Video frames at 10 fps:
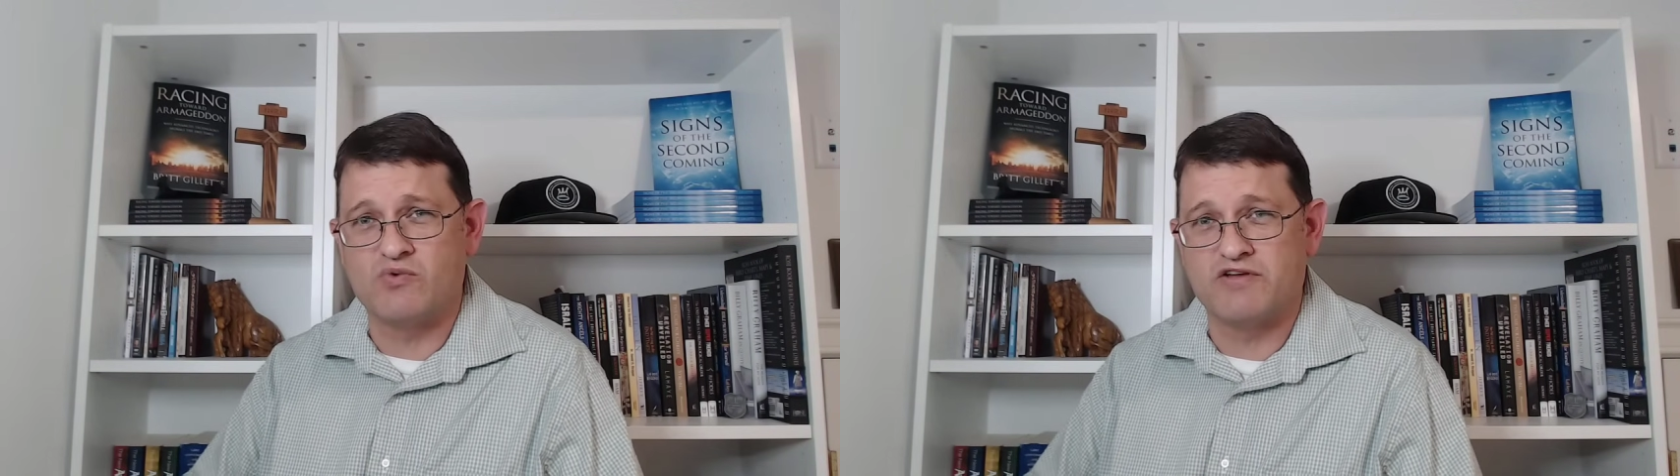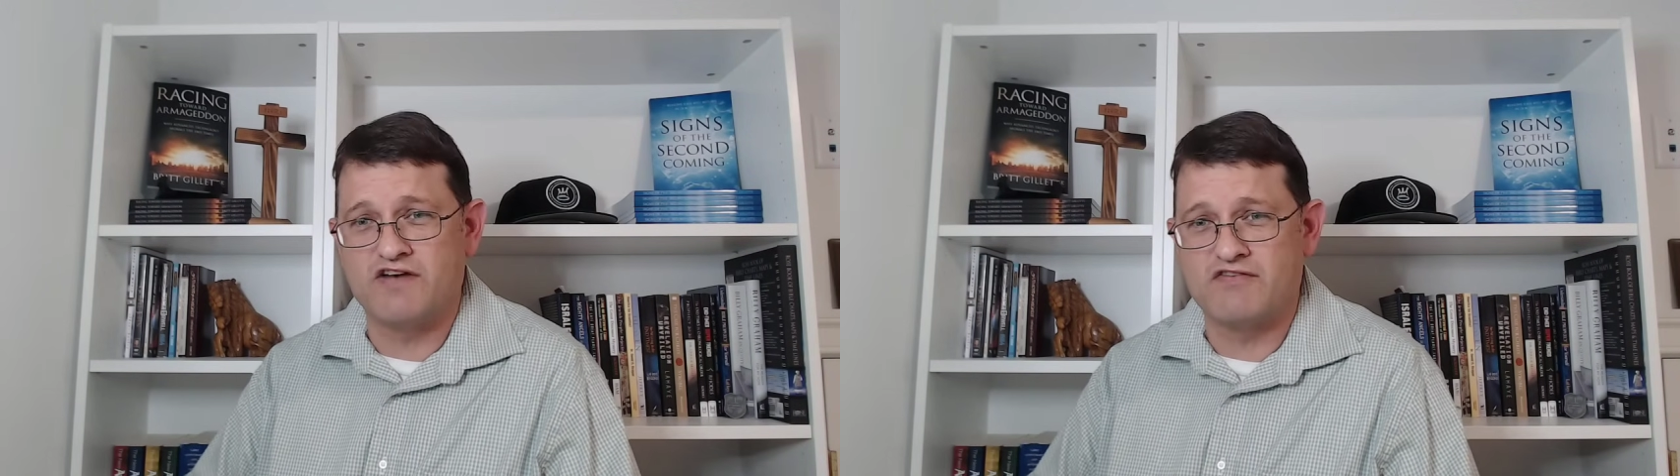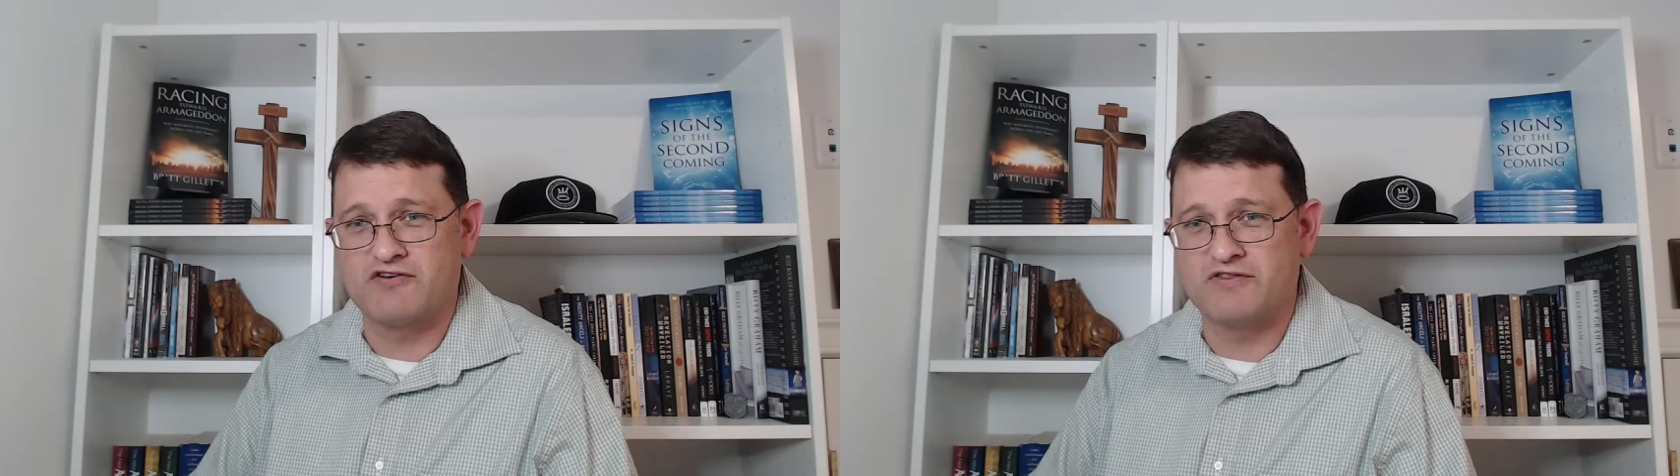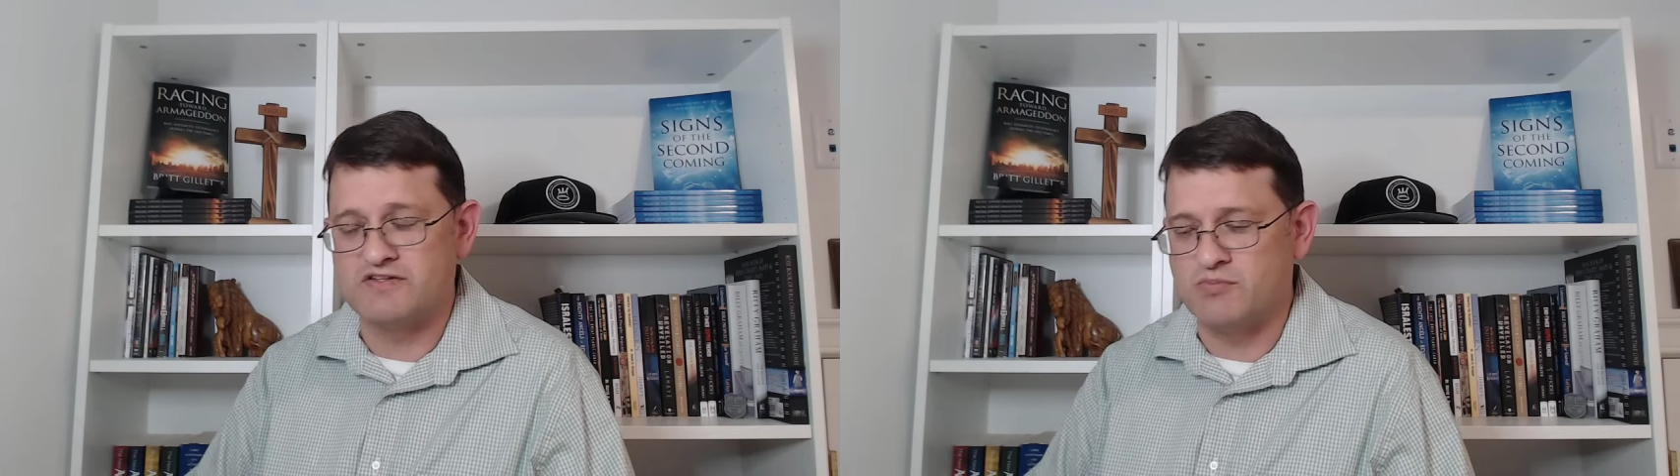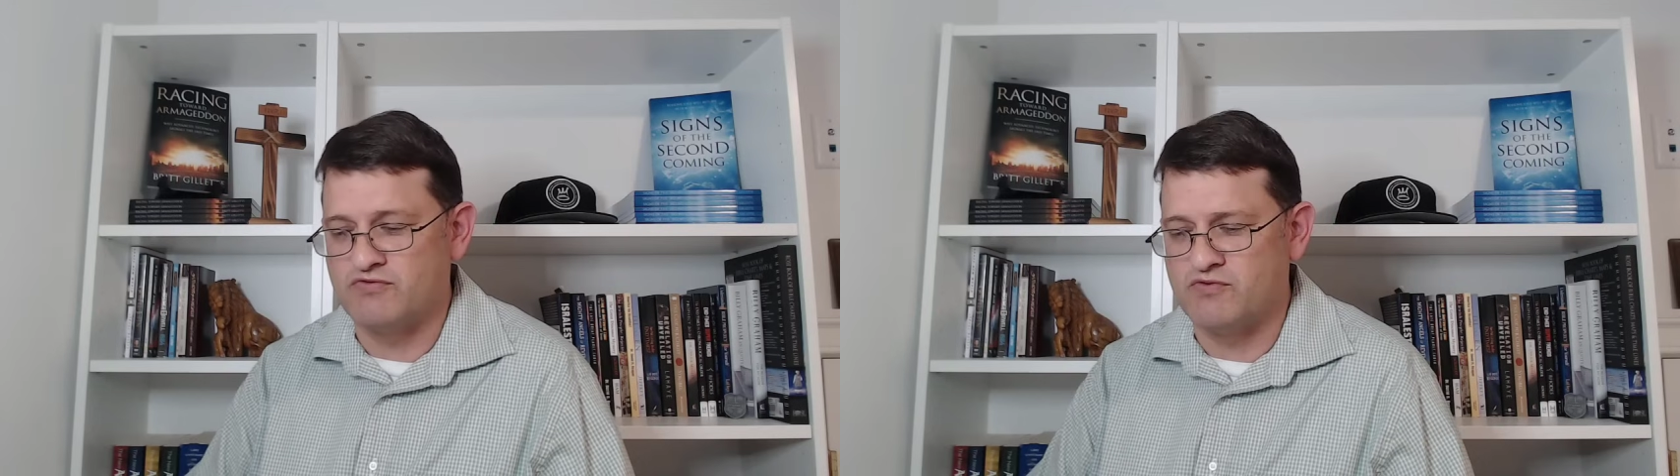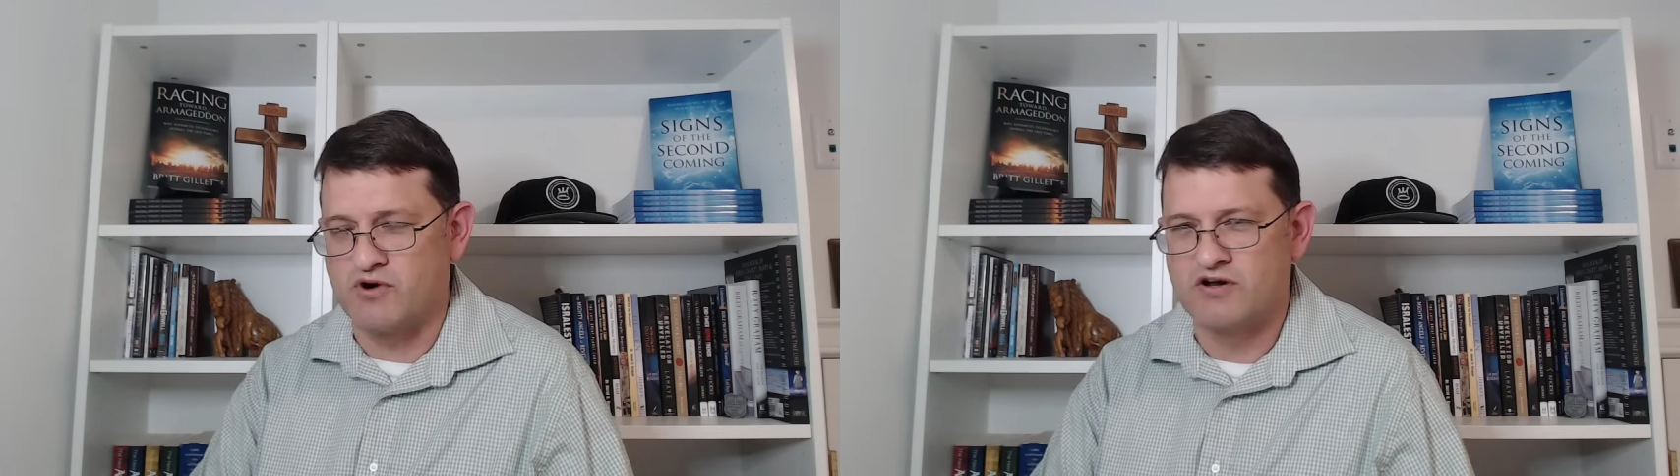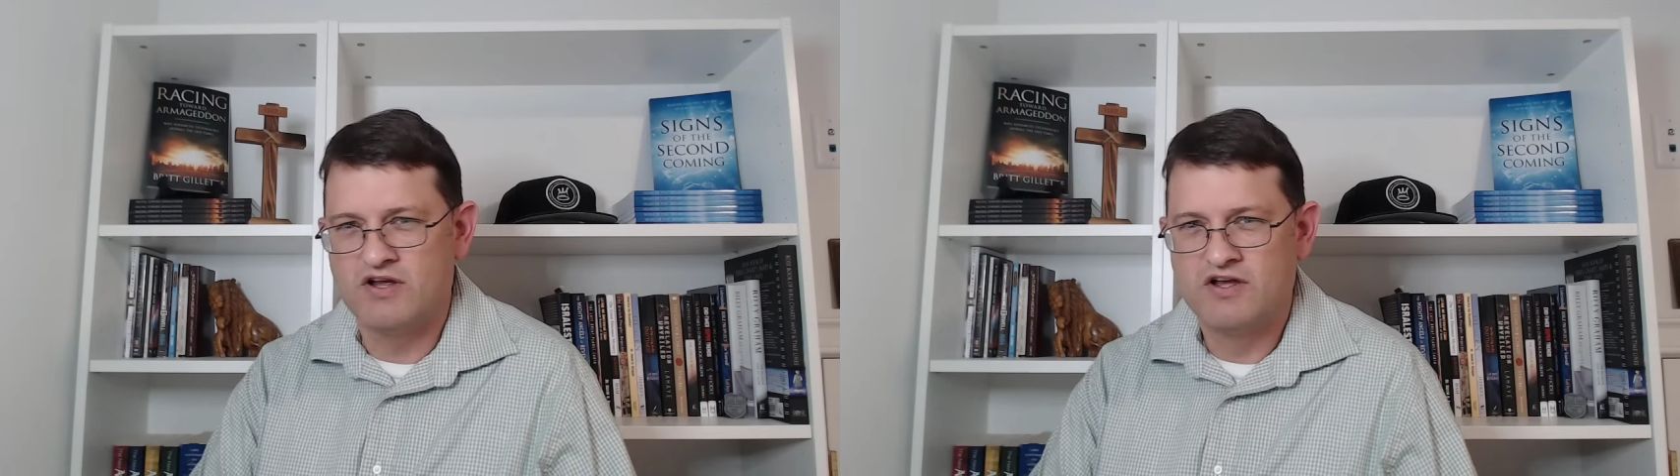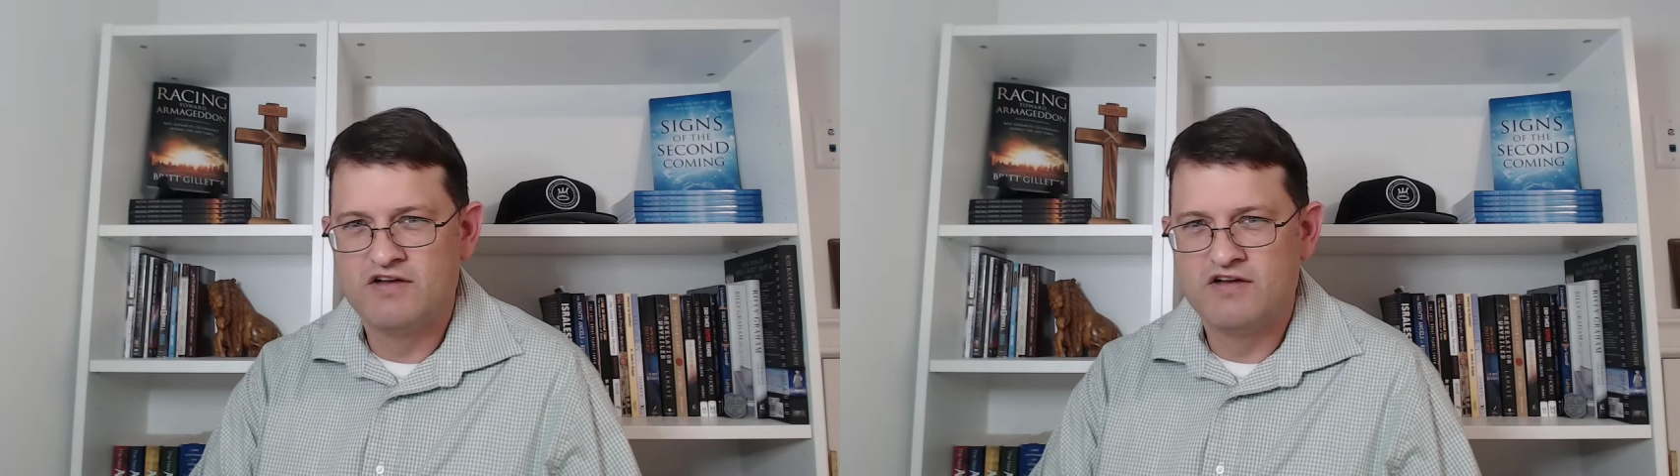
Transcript: we've covered this before.